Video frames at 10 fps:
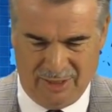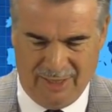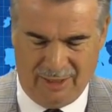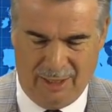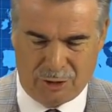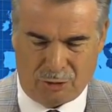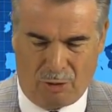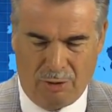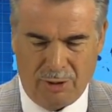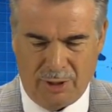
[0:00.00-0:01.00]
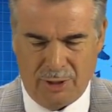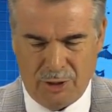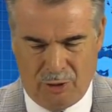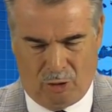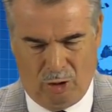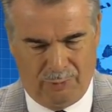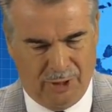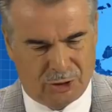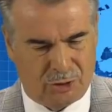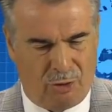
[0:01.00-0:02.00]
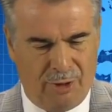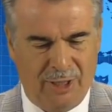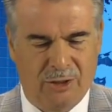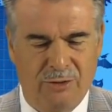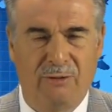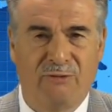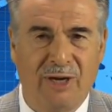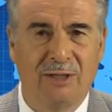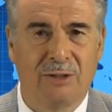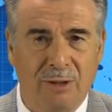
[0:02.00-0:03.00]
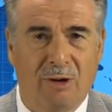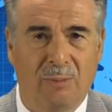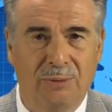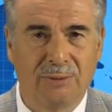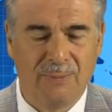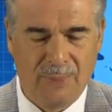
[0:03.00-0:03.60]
that a stronger Europe is going to defend Europe.